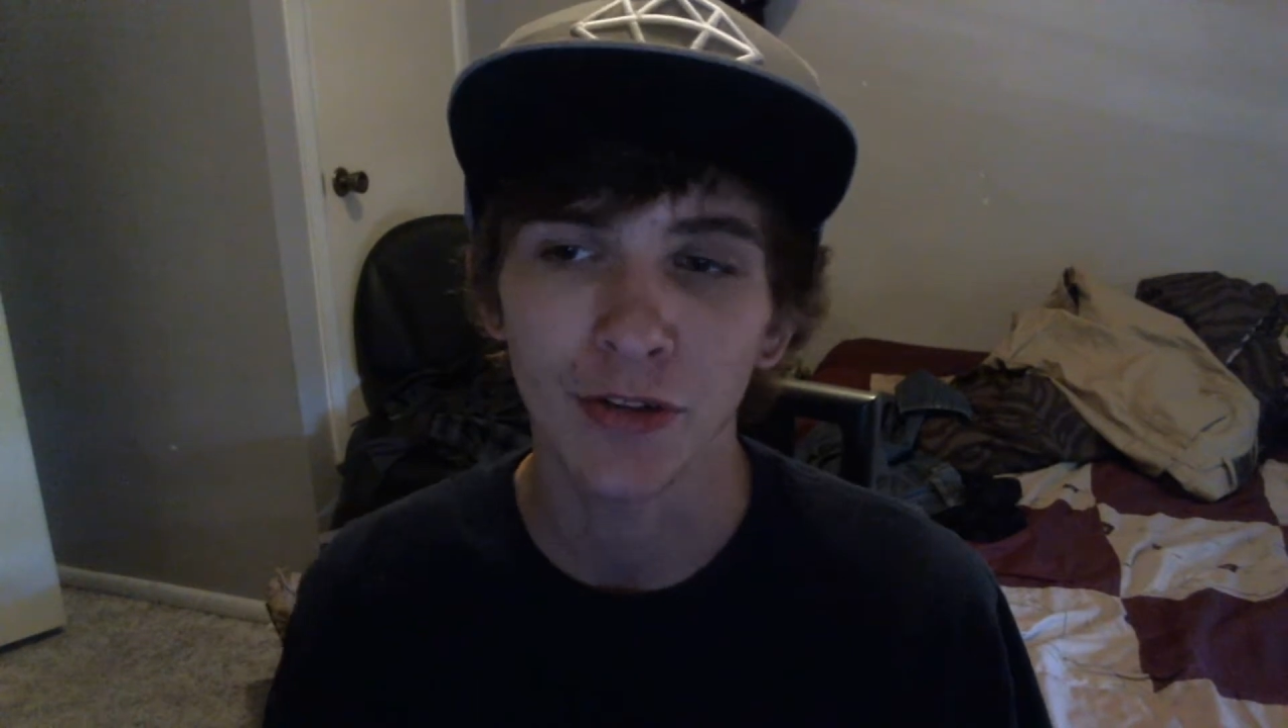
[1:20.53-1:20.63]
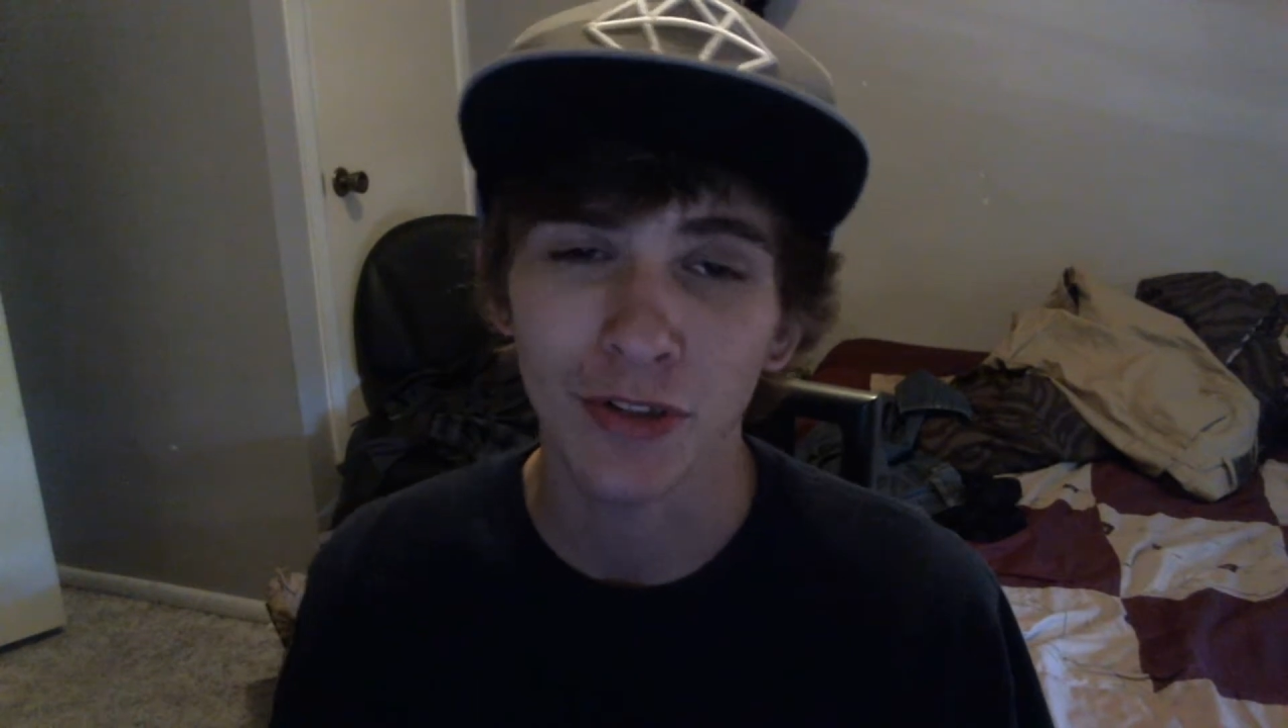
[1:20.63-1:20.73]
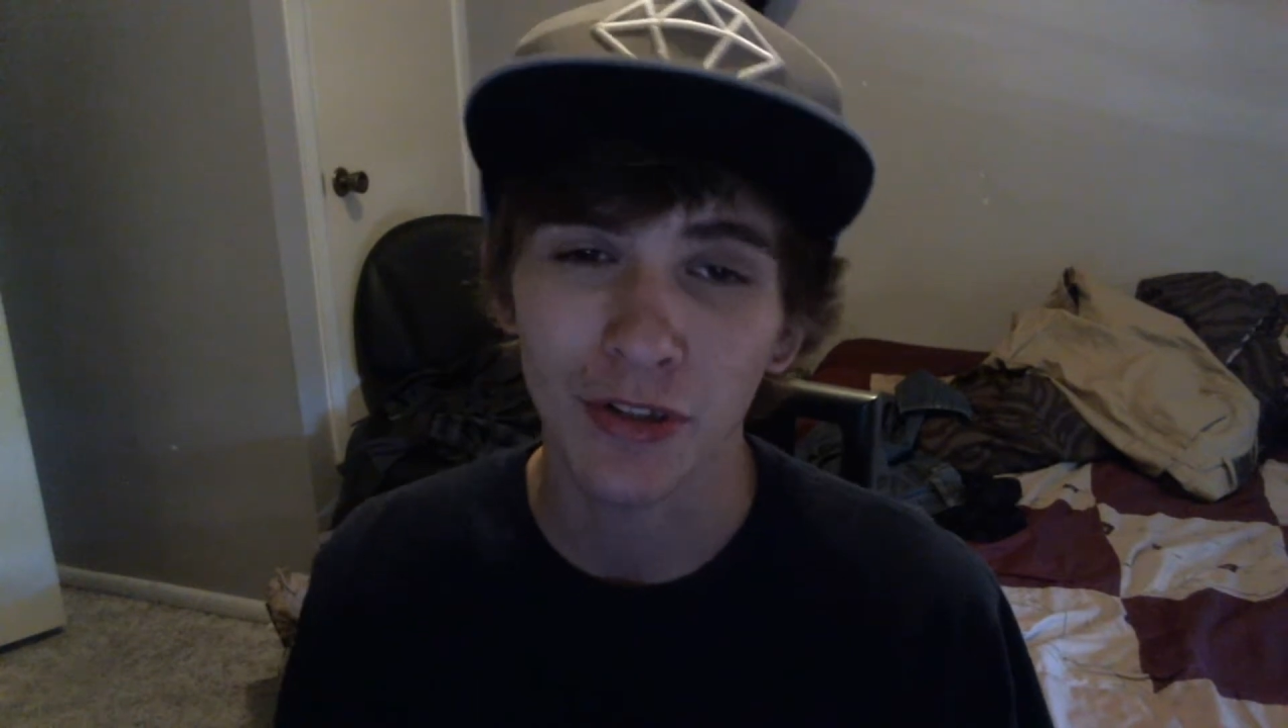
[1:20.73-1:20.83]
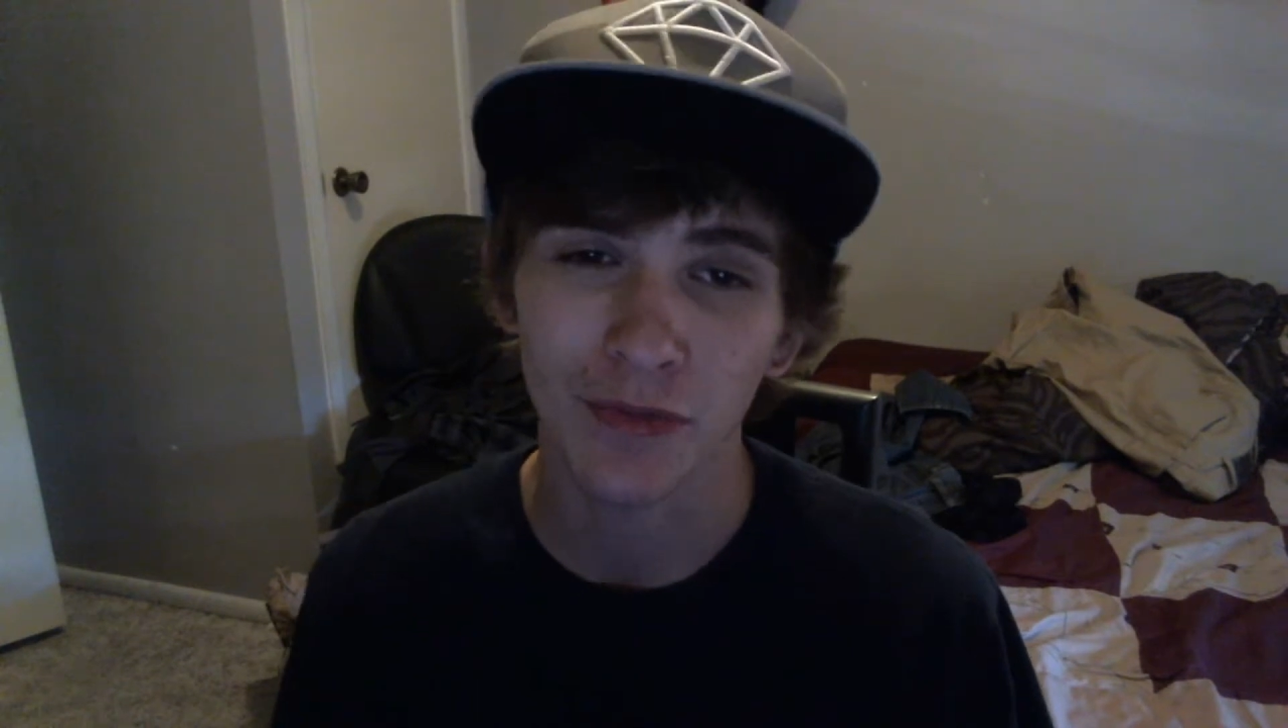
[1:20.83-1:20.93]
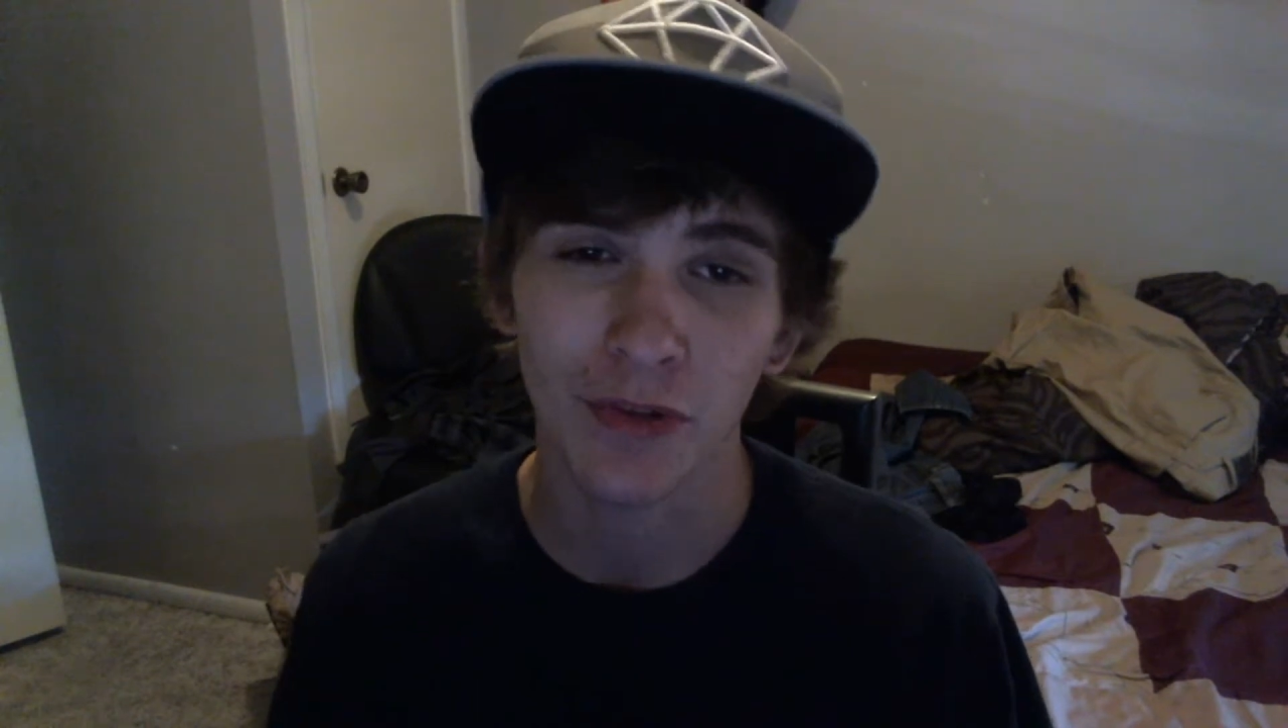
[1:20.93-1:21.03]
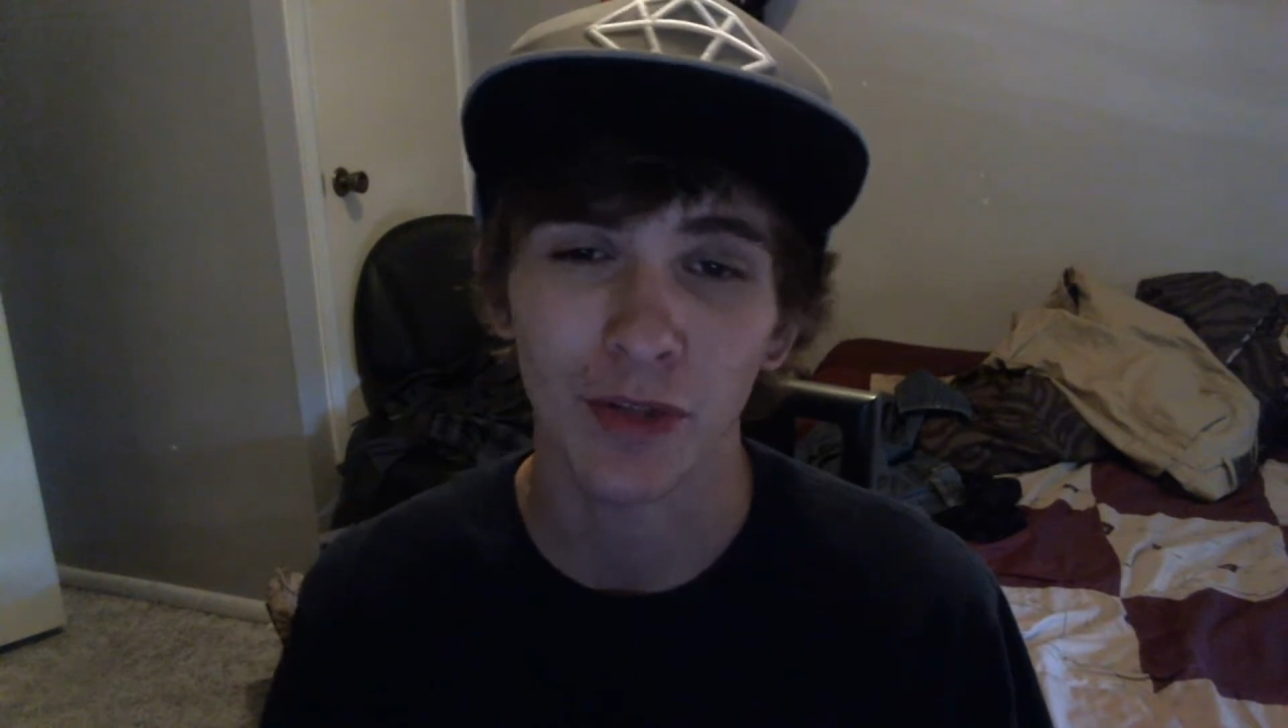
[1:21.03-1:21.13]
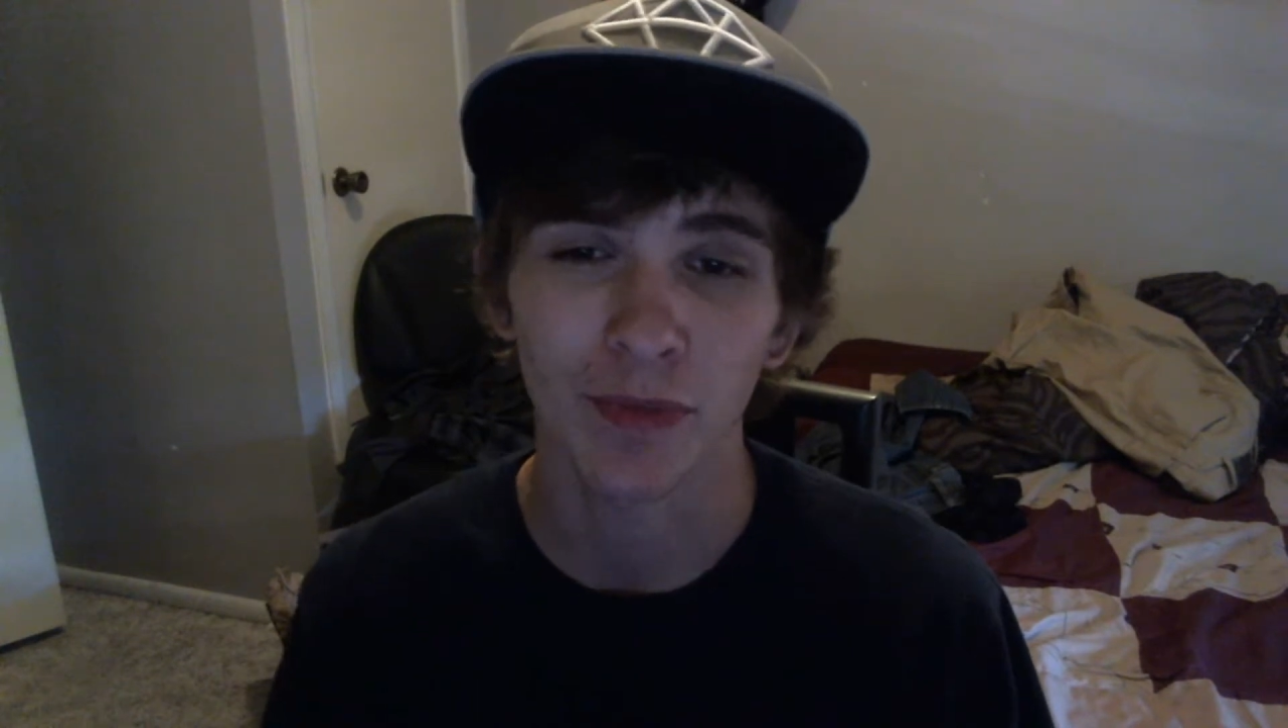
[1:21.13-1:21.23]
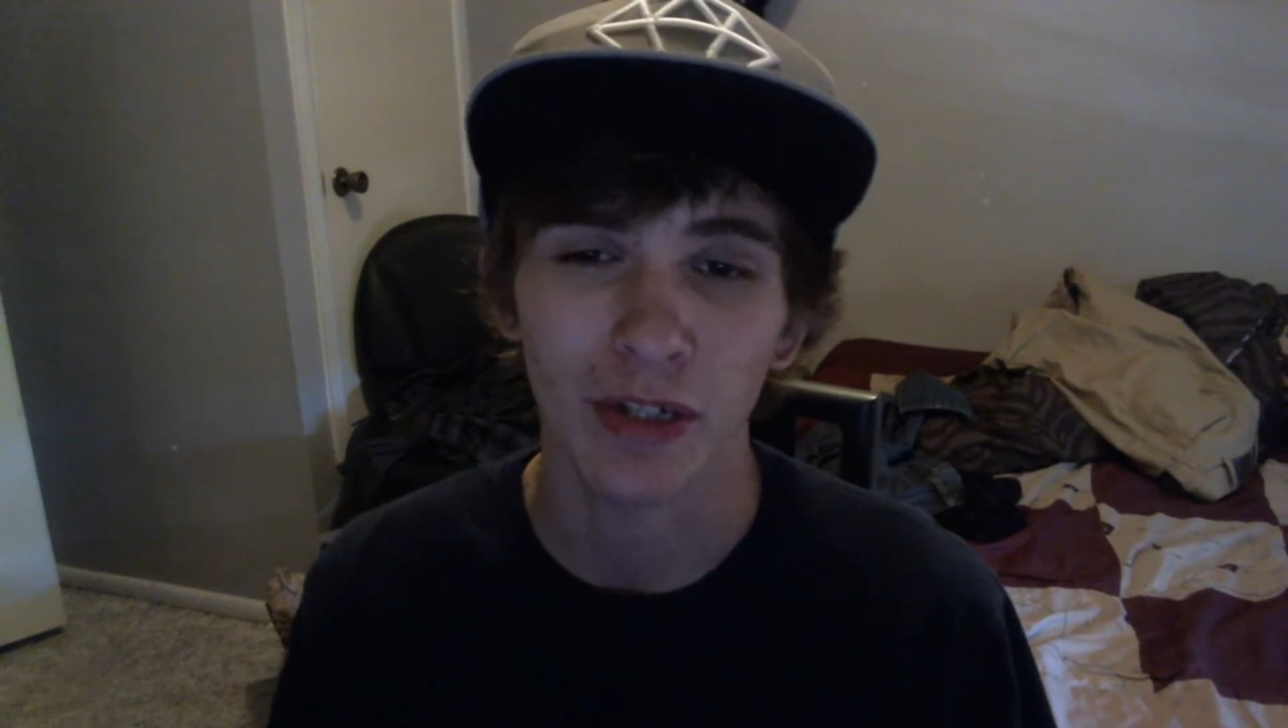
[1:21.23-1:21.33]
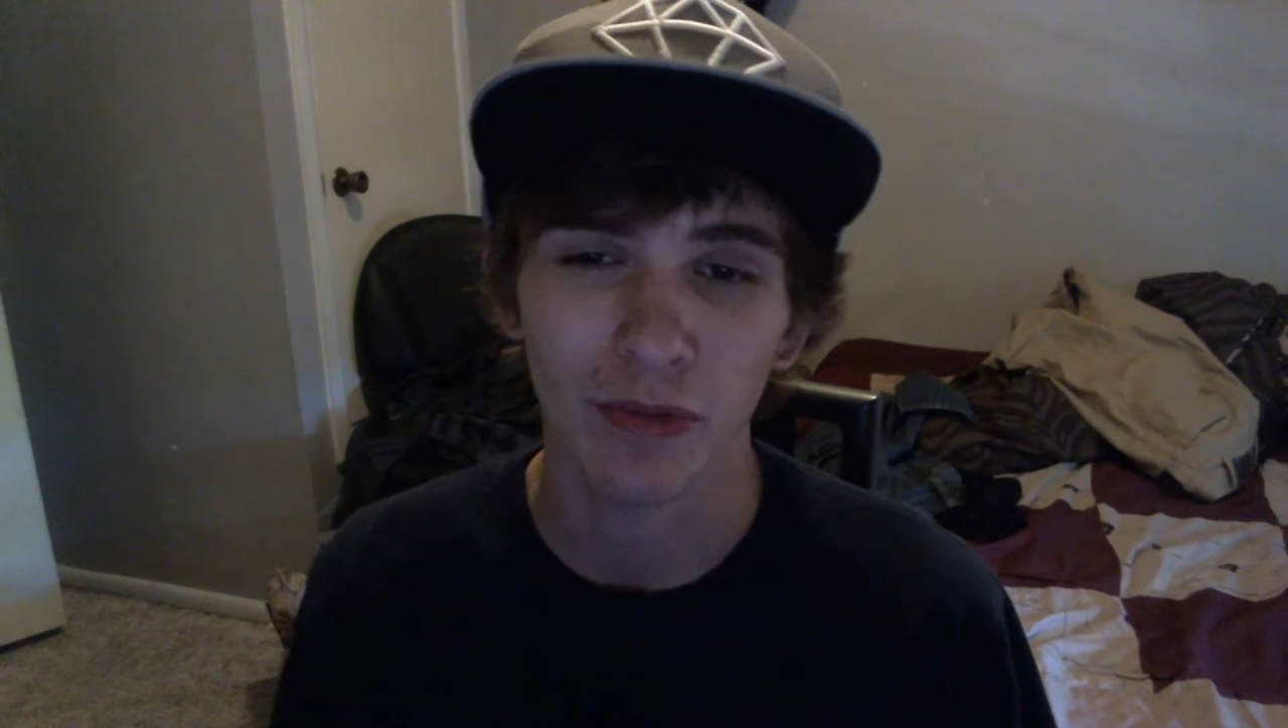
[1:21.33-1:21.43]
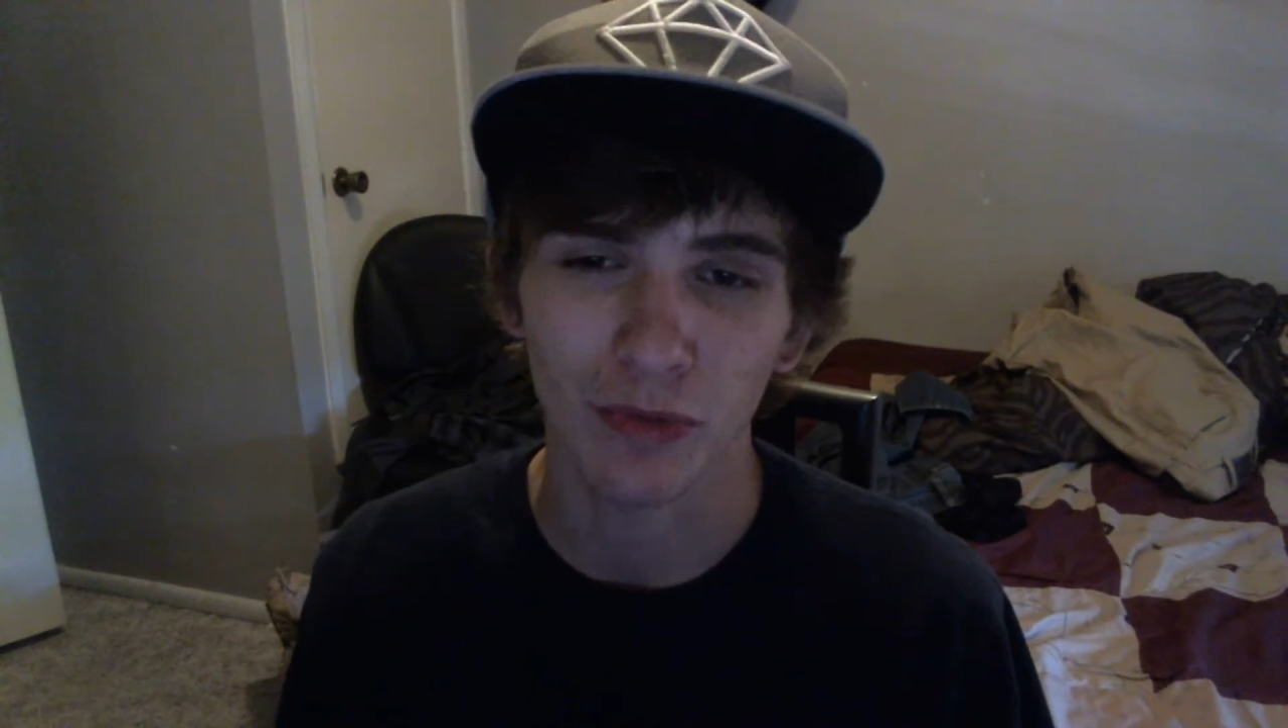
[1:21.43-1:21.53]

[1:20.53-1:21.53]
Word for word: turn the volume down